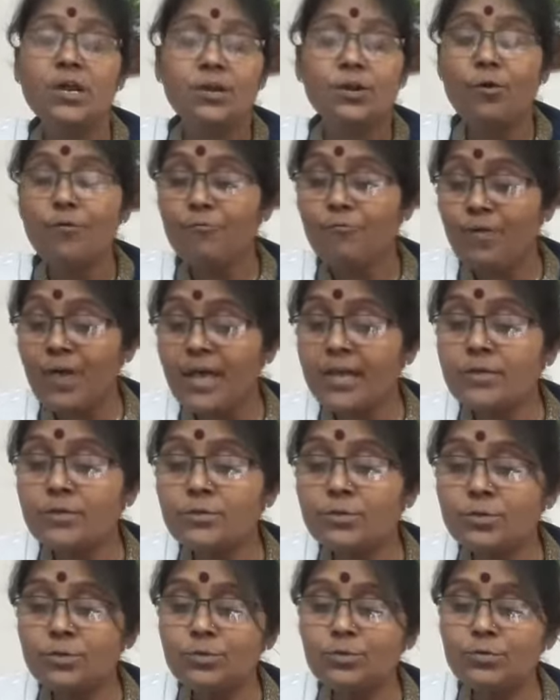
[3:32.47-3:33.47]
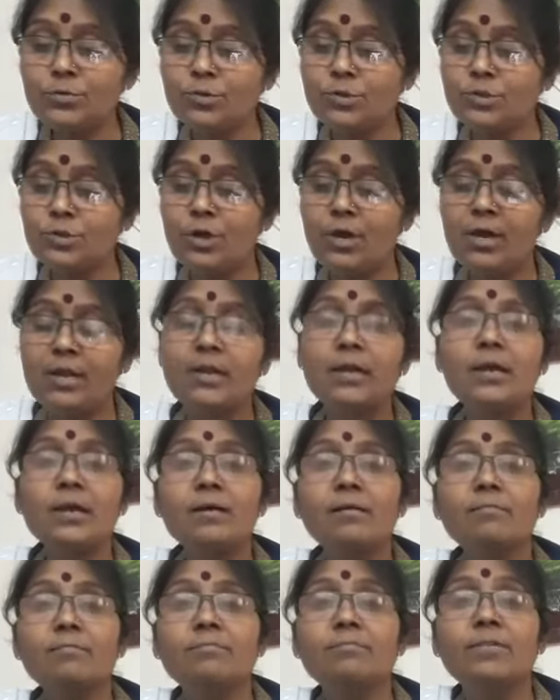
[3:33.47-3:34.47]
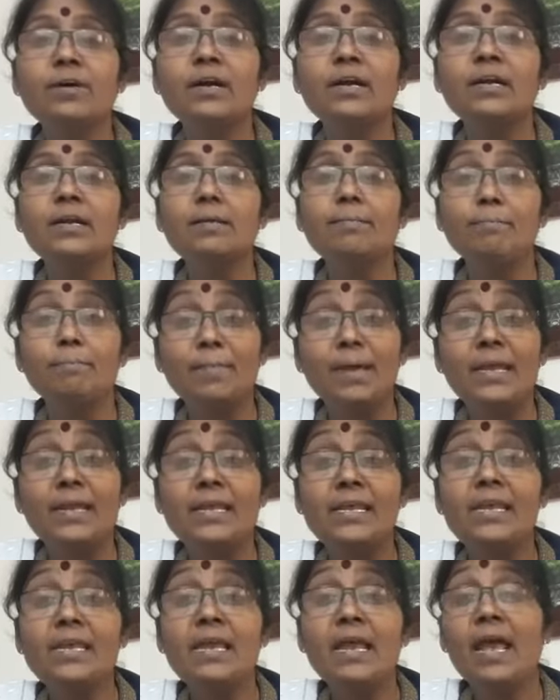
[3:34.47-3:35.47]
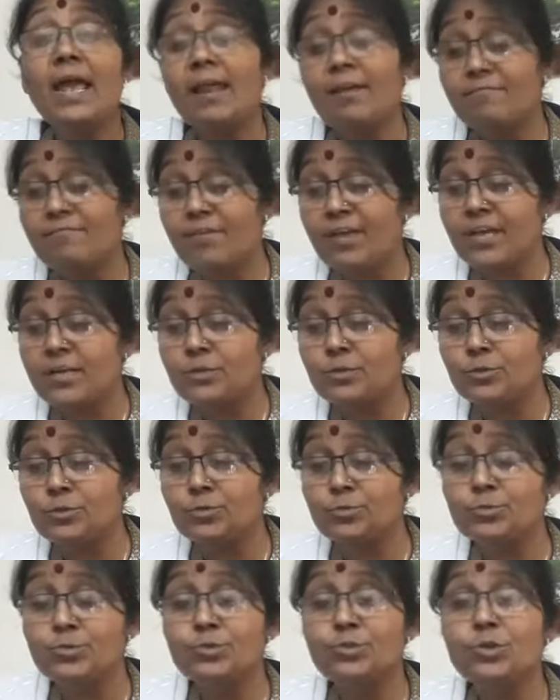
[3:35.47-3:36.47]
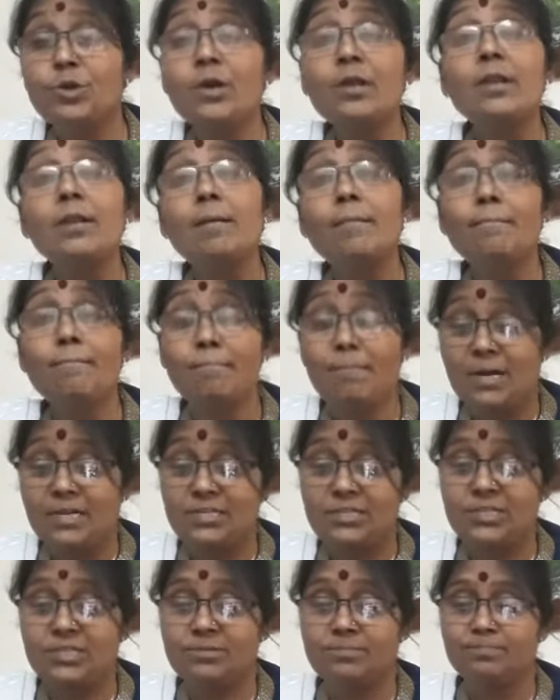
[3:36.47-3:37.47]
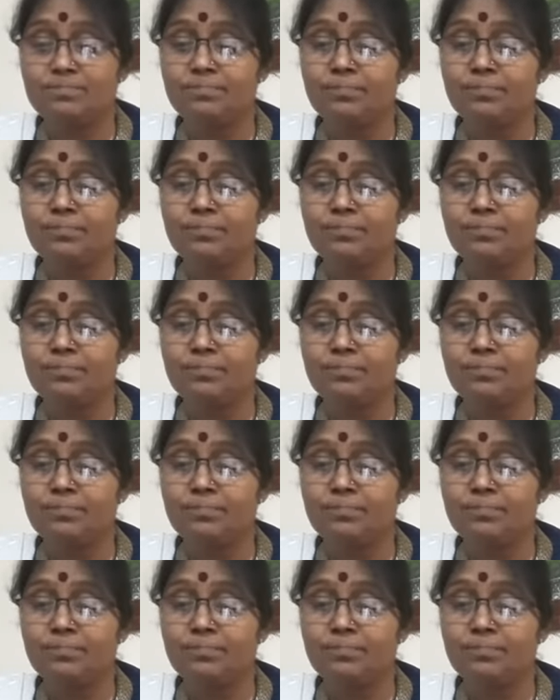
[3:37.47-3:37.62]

Now, where to use your word many and where to use your much.